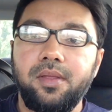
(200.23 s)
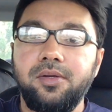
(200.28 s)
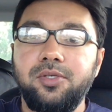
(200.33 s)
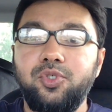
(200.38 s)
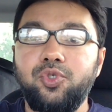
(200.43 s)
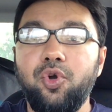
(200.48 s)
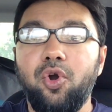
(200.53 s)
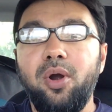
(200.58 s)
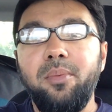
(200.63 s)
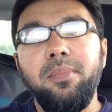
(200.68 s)

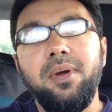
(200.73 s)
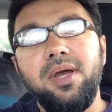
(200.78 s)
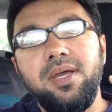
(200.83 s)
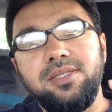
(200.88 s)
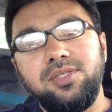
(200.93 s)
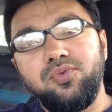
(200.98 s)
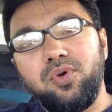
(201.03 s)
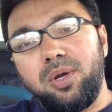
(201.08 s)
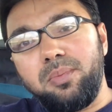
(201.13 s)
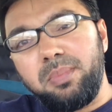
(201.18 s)
Shawarma
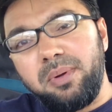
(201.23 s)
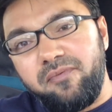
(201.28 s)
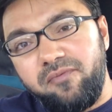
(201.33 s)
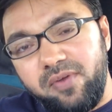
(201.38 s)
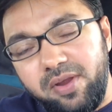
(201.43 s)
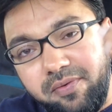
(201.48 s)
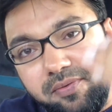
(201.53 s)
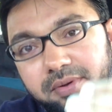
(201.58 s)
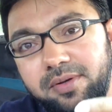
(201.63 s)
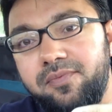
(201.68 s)
is one of my
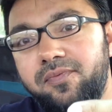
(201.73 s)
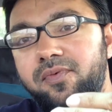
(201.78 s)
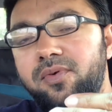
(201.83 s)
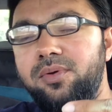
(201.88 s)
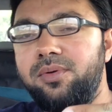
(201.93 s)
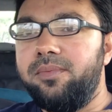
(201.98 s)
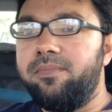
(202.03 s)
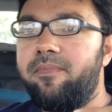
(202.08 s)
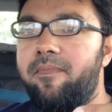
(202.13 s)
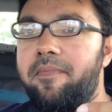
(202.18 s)
favorite
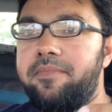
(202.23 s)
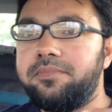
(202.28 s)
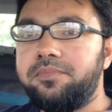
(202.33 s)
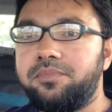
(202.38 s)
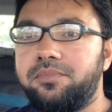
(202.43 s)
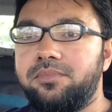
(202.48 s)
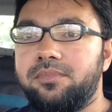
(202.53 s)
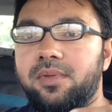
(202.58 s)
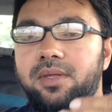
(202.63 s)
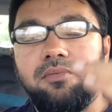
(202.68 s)
food.
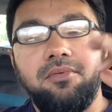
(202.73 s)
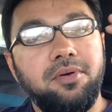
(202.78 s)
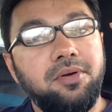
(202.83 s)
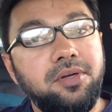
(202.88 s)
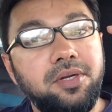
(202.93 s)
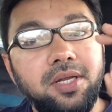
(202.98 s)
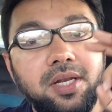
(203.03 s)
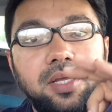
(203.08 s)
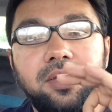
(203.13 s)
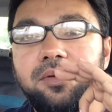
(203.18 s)

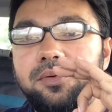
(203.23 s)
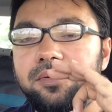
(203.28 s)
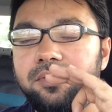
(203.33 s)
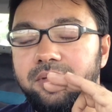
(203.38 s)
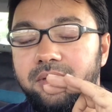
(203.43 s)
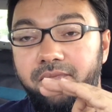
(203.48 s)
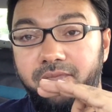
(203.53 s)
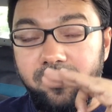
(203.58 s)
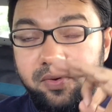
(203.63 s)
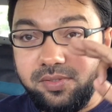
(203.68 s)
Really
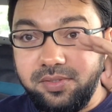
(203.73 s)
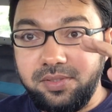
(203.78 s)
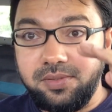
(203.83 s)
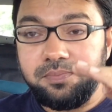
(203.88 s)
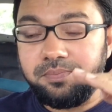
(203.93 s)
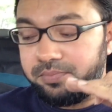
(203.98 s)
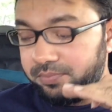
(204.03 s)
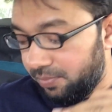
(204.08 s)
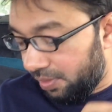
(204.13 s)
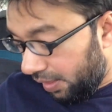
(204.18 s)
cool. If it's
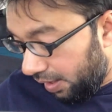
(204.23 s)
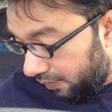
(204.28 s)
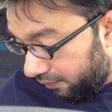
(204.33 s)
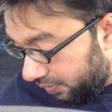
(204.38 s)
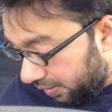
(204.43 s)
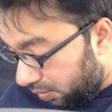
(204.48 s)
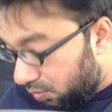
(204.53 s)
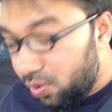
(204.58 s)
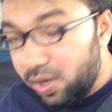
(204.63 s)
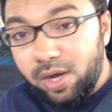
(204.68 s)
if
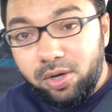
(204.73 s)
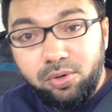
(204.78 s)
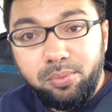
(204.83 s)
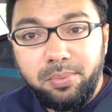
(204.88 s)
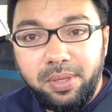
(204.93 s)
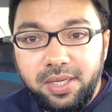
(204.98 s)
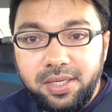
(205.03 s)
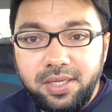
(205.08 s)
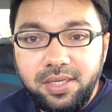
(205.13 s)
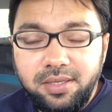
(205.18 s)
they know how to
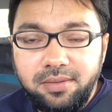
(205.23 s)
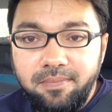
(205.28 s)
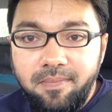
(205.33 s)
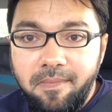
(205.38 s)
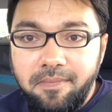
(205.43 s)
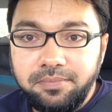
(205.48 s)
make it,